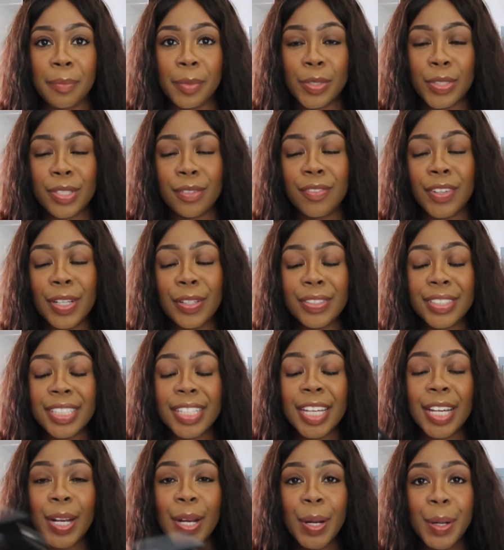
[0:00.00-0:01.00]
music videos
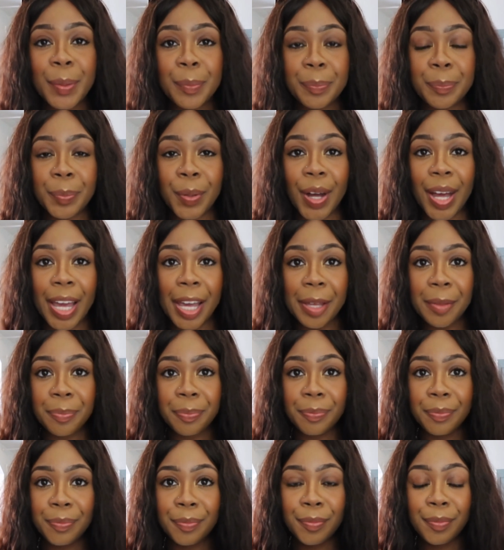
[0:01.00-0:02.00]
in here, but
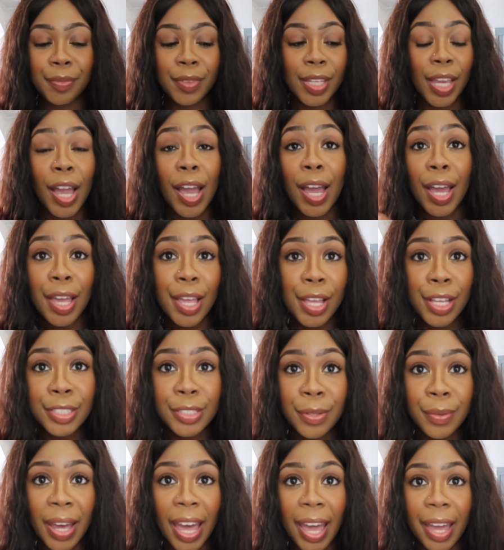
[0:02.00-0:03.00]

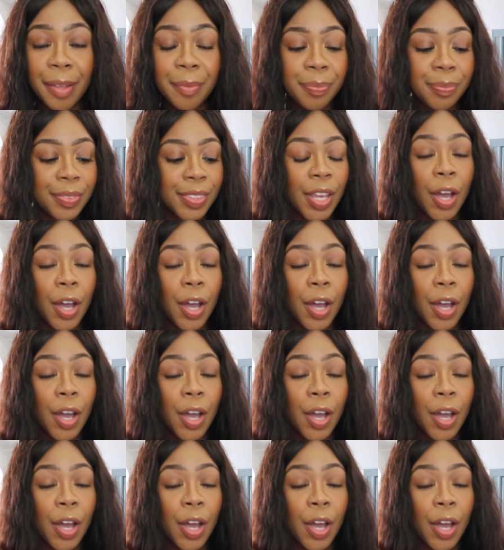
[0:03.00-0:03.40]
it's okay.